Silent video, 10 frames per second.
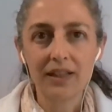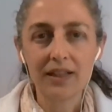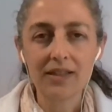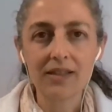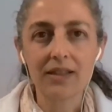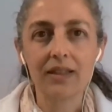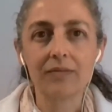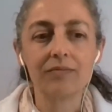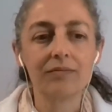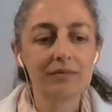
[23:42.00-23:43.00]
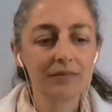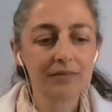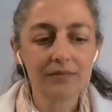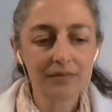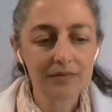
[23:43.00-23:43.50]
let's
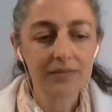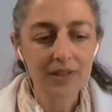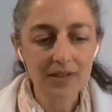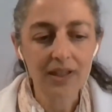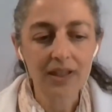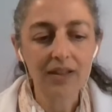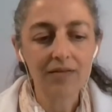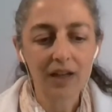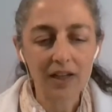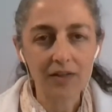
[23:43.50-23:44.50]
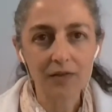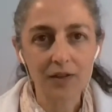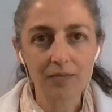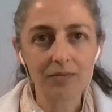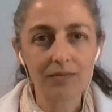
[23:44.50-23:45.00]
see, and
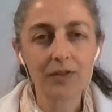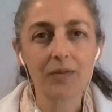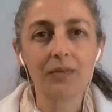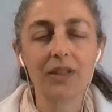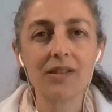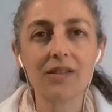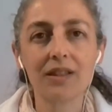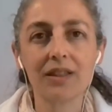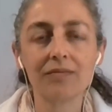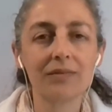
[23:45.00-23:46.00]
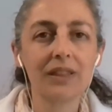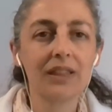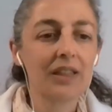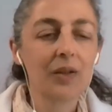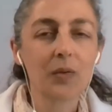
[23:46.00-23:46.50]
from this
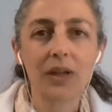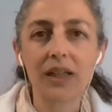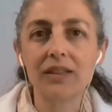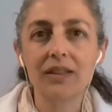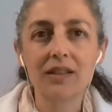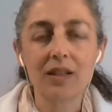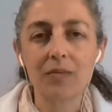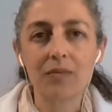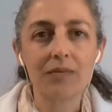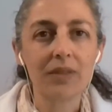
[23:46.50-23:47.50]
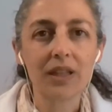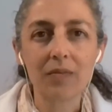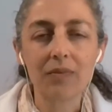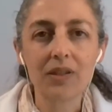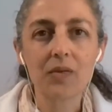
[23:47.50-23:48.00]
quietness and
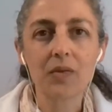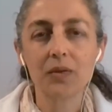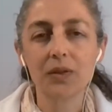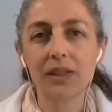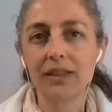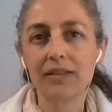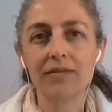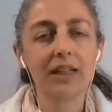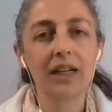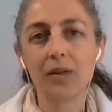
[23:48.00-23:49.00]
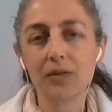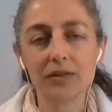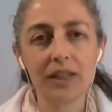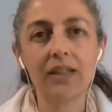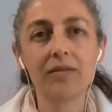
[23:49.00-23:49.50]
being peaceful, and
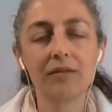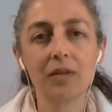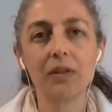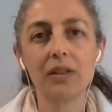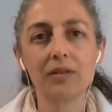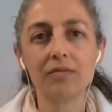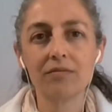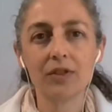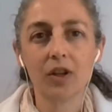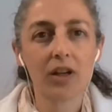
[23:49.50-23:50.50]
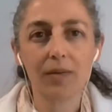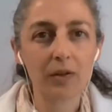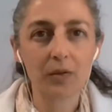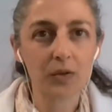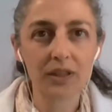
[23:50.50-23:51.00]
how then we will talk
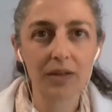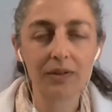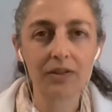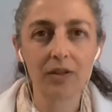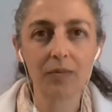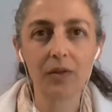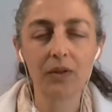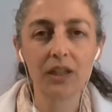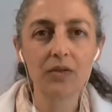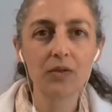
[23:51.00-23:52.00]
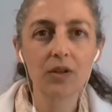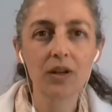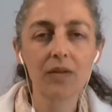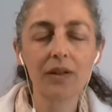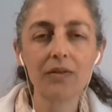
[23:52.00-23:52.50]
about whatever topic we need to
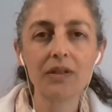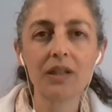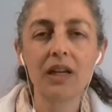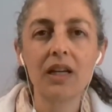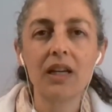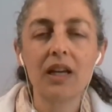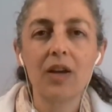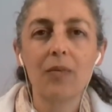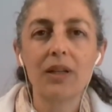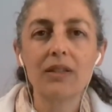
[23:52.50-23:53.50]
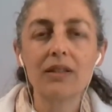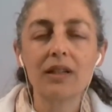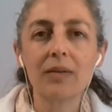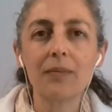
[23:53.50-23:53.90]
talk about. But